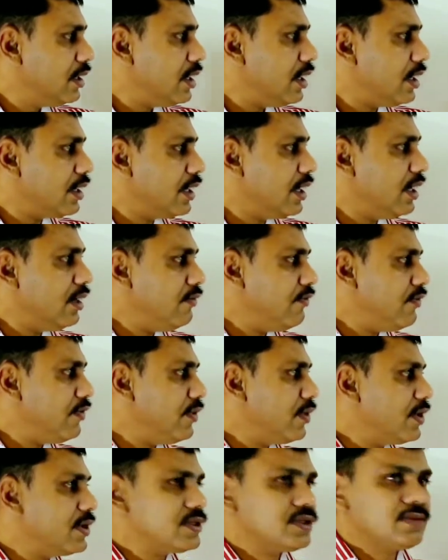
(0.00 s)
real
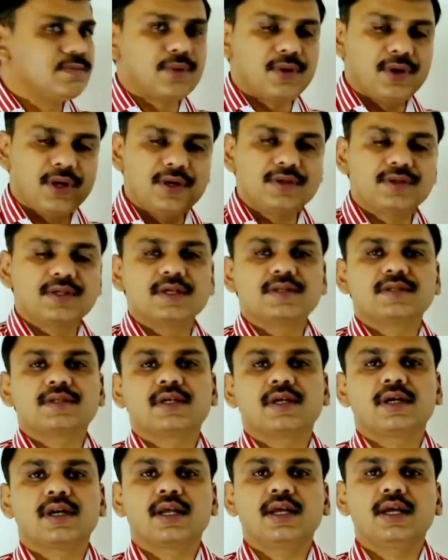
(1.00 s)
focus
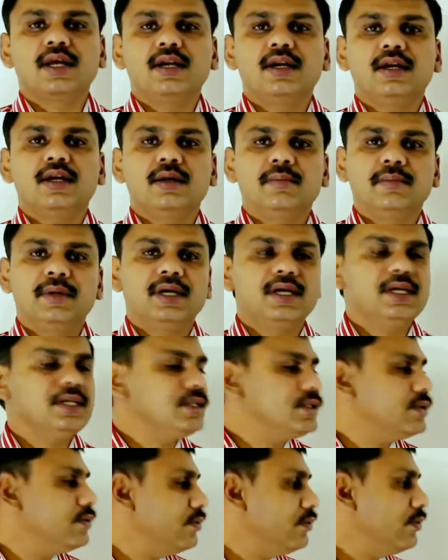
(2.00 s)
produces real
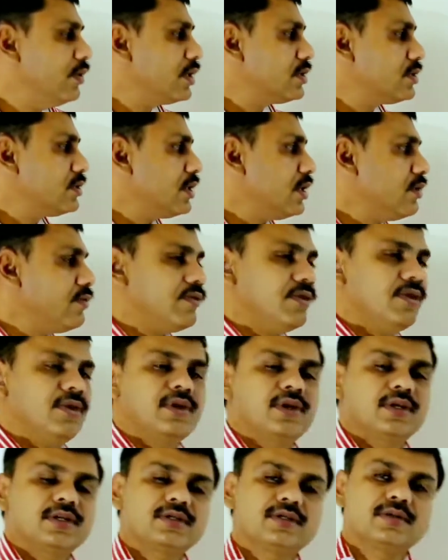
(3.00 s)
image, virtual
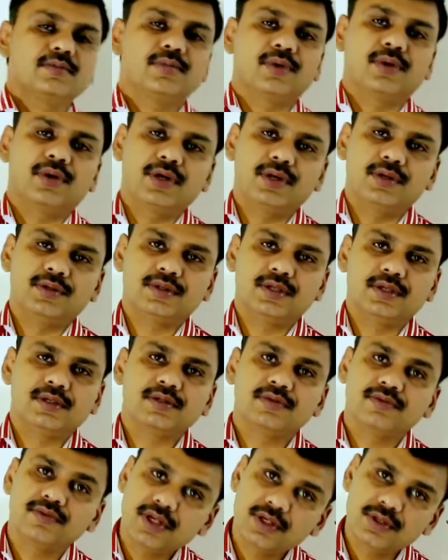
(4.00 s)
focus
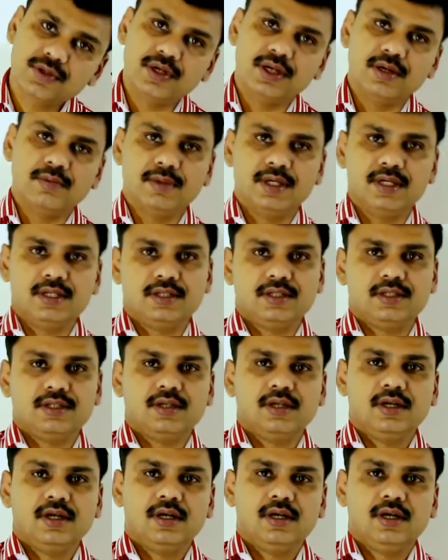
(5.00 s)
produces virtual image.
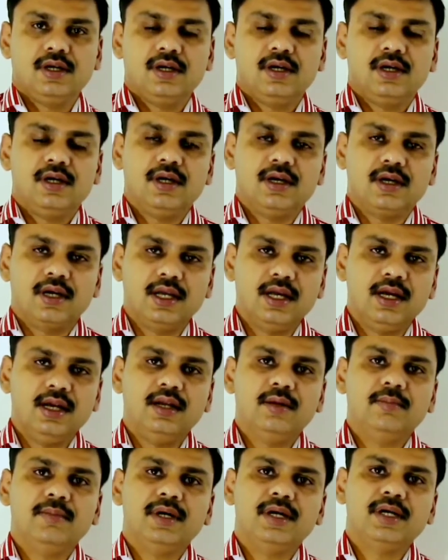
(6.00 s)

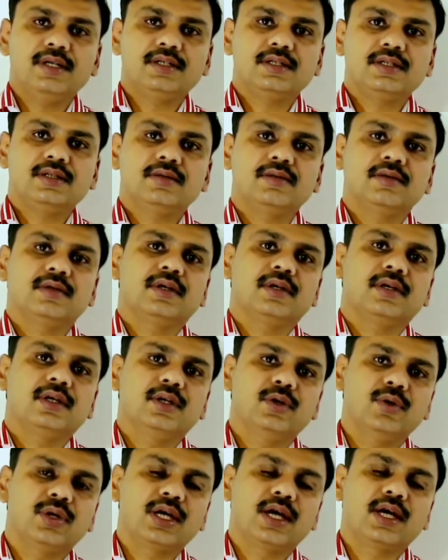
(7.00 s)
Real image
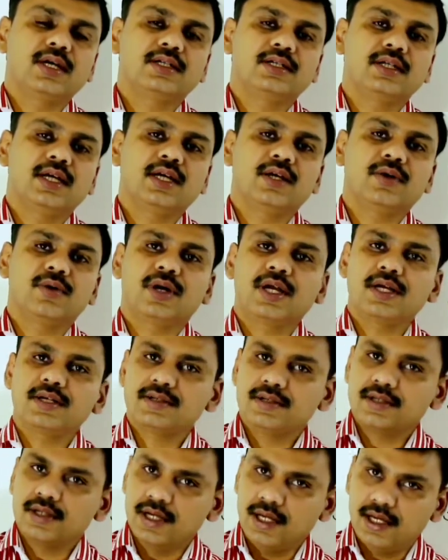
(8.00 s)
you can take on a
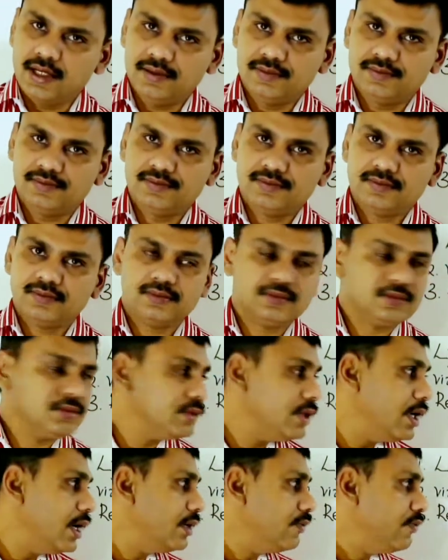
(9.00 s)
screen
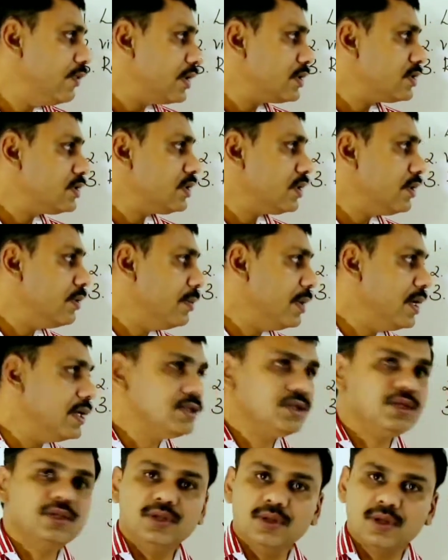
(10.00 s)
and virtual
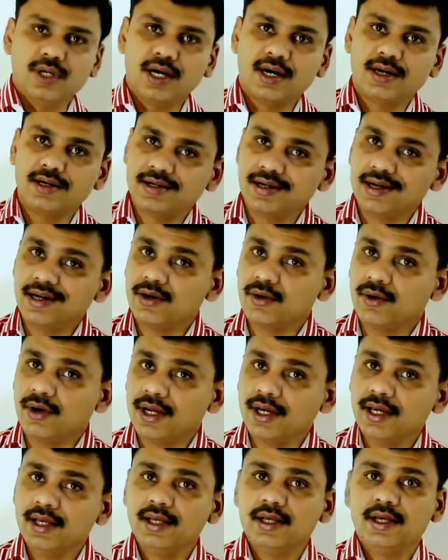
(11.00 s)
image you can't take
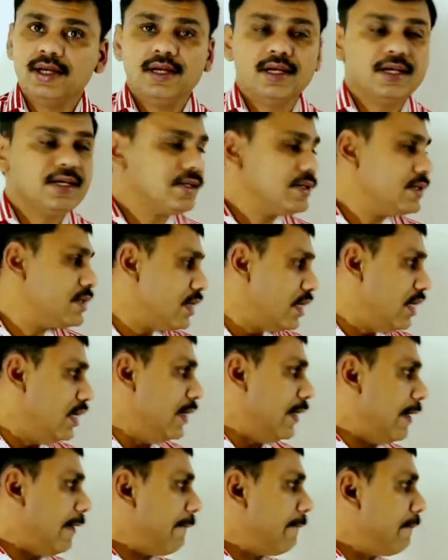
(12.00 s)
on a
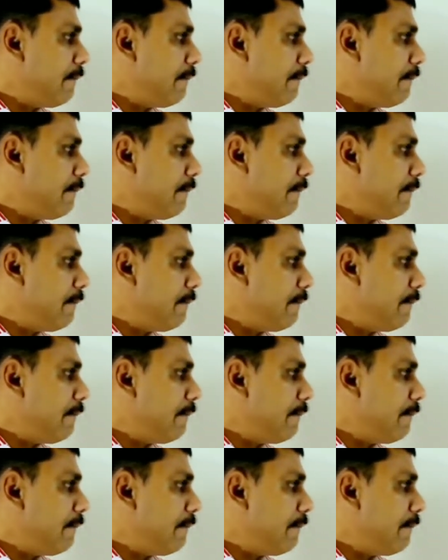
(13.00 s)
screen.